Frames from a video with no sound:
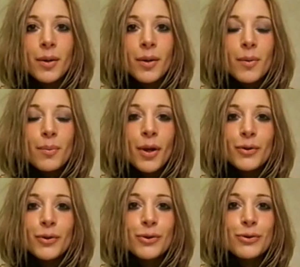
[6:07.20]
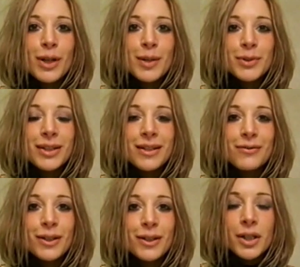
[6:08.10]
postscript to this
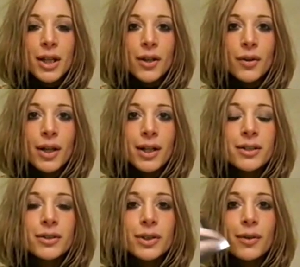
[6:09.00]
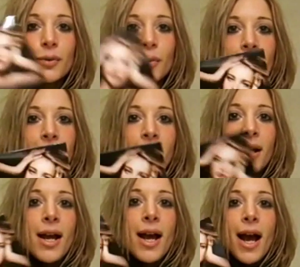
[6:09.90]
video a little giveaway,
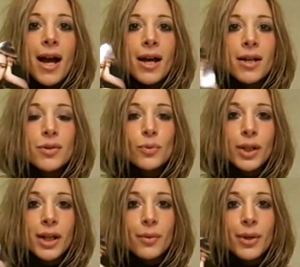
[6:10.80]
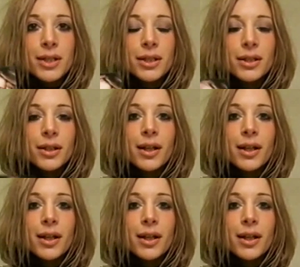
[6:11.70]
and when I went to Guerlain